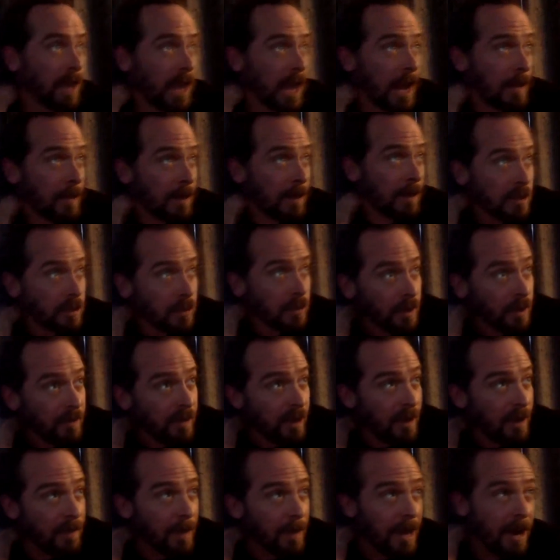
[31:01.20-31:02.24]
camera,
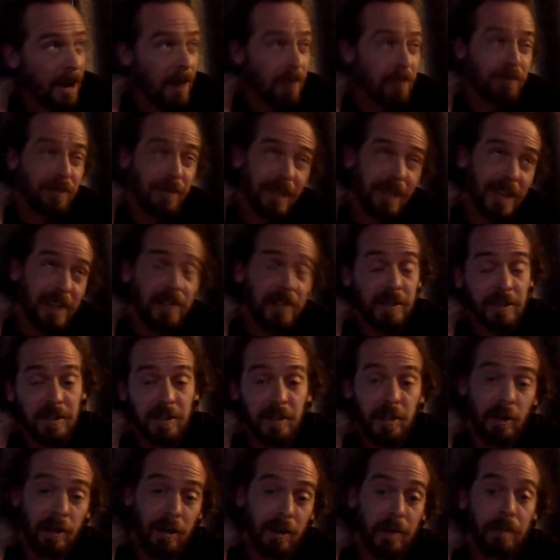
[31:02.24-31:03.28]
25-pound plus
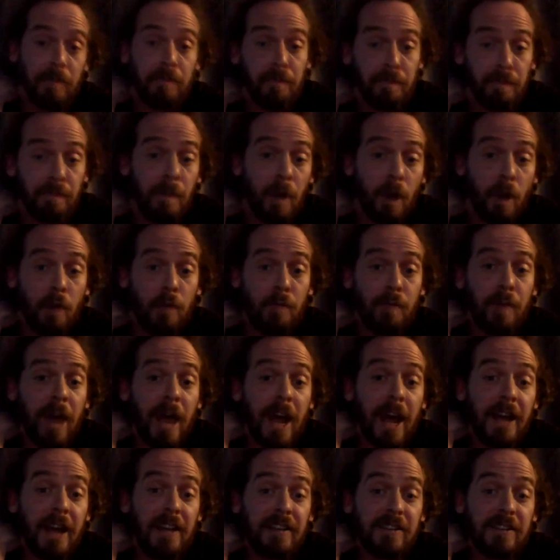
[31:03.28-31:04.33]
your own
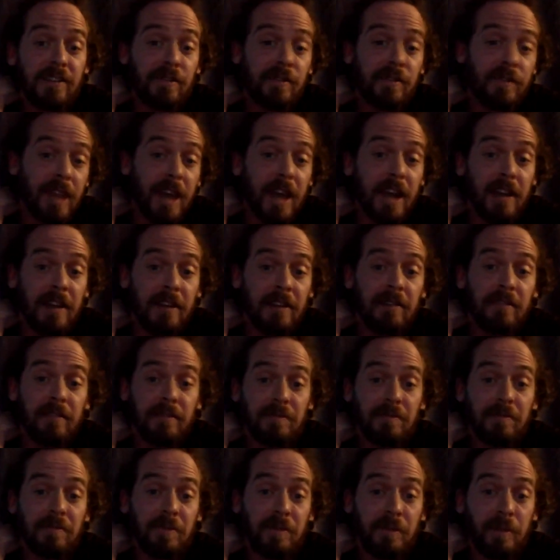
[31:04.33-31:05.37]
bag. So yeah, you're
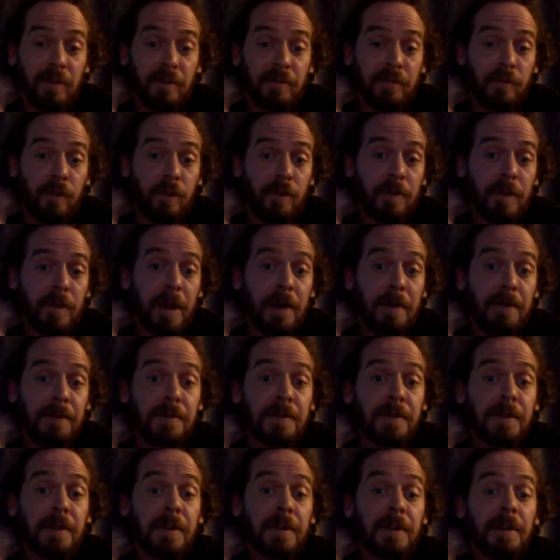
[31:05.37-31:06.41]
30, 40
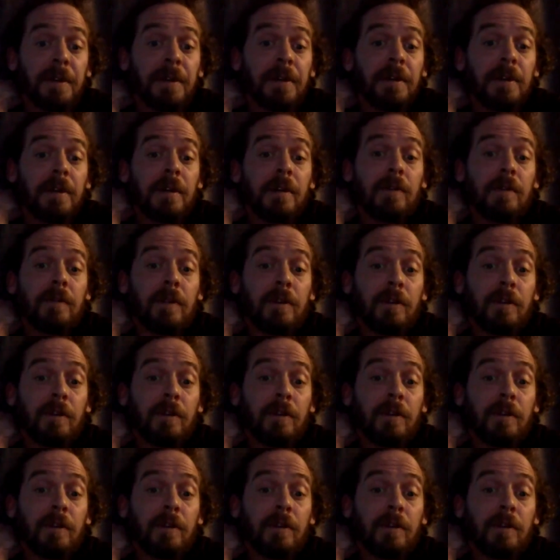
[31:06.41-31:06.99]
pounds when